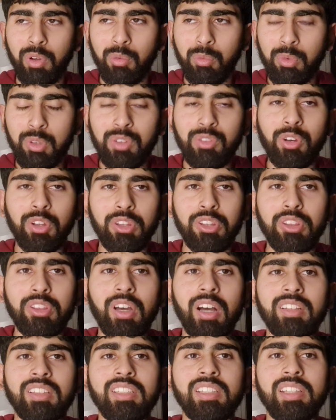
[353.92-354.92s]
you've got
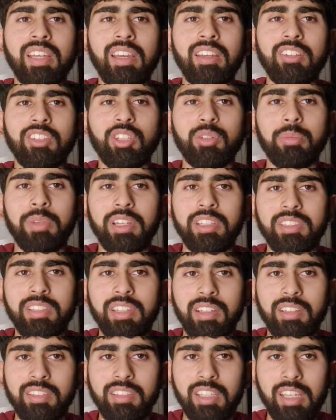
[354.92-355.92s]
38
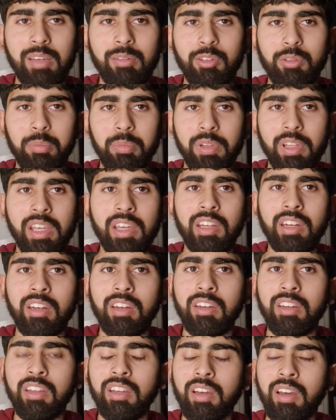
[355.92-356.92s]
domestic teams playing in
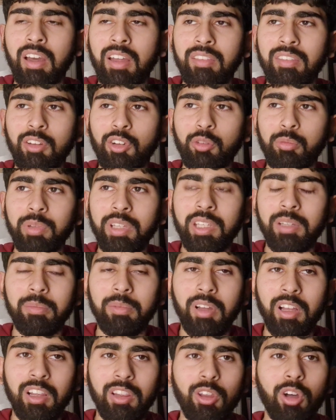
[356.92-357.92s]
India, and there will be
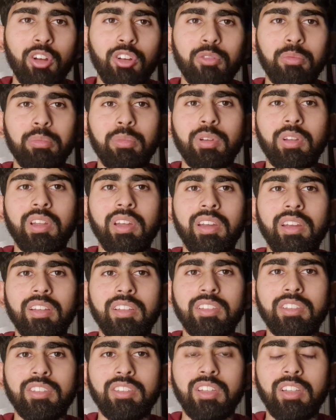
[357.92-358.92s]
a lot of
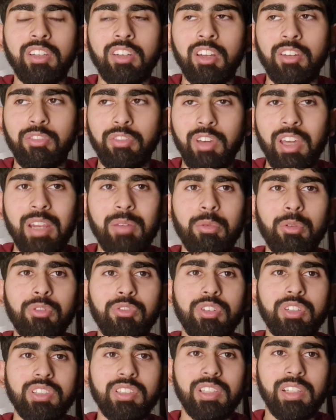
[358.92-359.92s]
players that are available
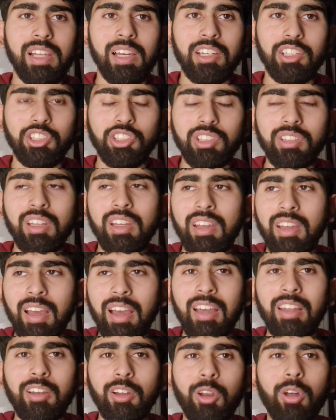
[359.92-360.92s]
for selection,
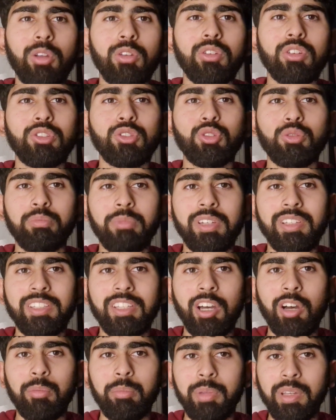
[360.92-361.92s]
and a lot of those will miss
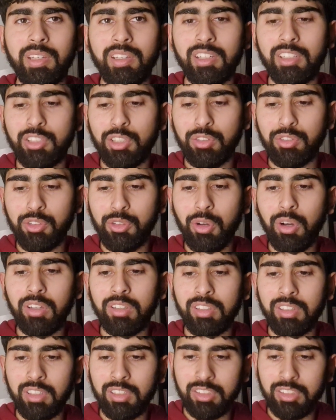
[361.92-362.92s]
out because you've got